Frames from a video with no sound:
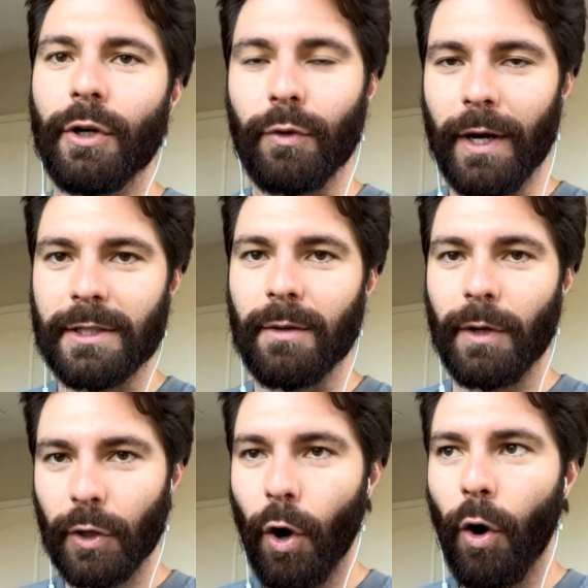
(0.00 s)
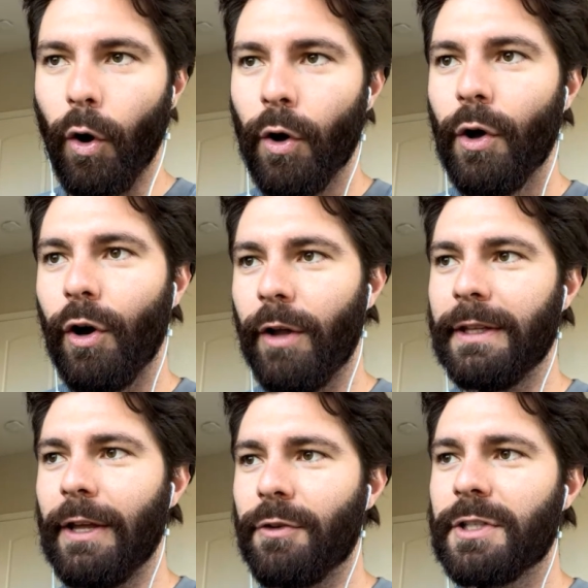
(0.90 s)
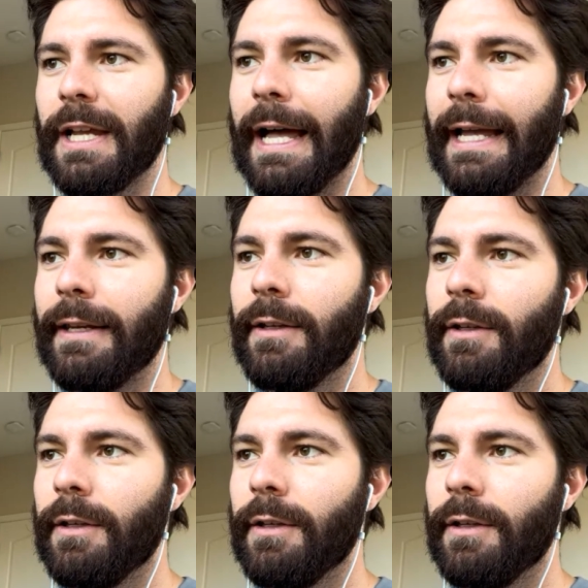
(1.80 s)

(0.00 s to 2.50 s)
Grayson McCall, on the other side.